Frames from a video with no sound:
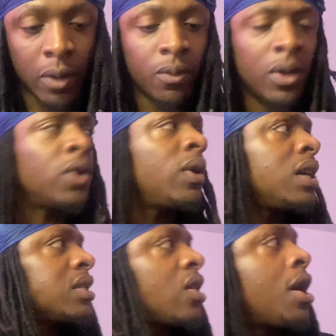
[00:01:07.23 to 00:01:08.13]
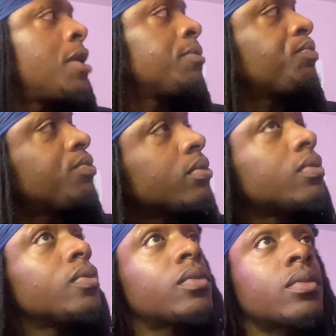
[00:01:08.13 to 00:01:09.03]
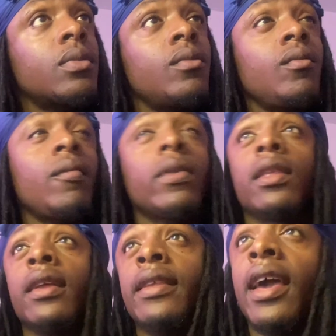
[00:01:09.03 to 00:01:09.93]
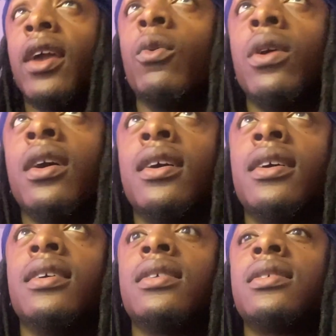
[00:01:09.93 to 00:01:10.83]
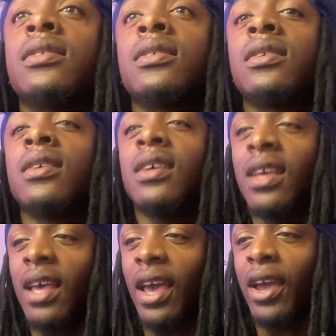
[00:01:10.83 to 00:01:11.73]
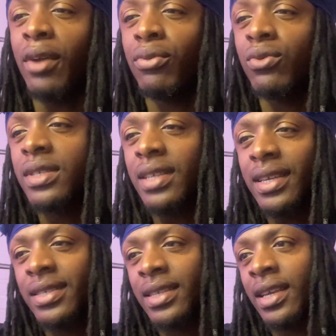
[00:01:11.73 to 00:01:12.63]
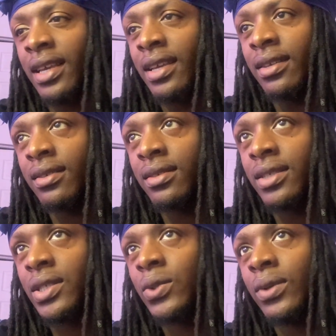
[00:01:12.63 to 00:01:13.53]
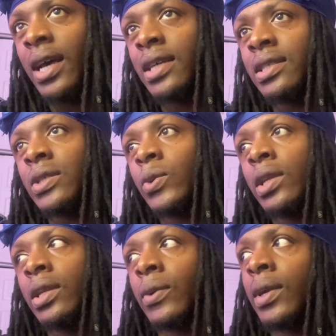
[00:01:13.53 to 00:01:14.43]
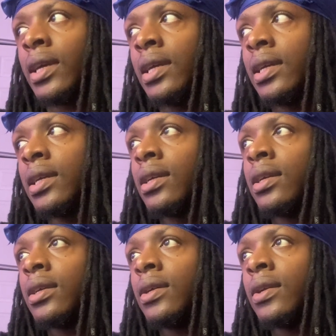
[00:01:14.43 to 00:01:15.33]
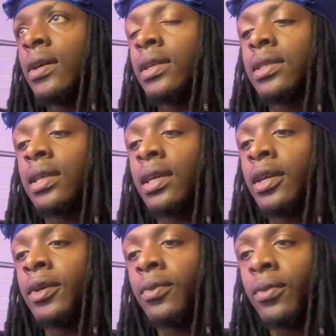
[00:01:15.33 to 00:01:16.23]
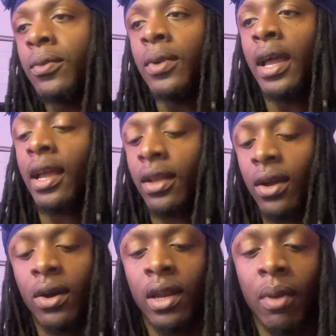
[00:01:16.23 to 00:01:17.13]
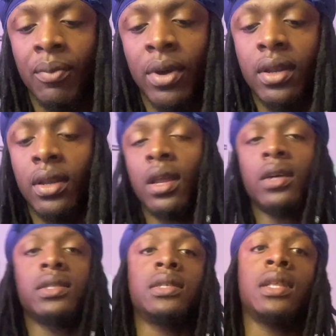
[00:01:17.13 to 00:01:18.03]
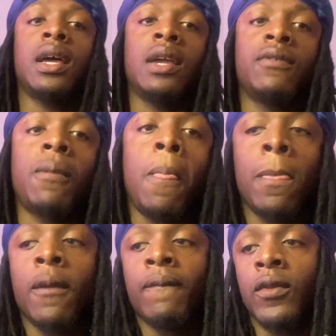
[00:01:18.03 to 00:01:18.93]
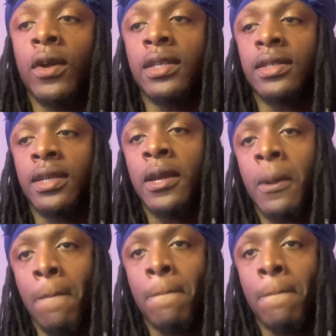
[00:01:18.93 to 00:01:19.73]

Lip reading: Where do I start? The day was April 16th, 2023, you know what I'm saying? And I got the call that my brother lost his life, you know what I'm saying?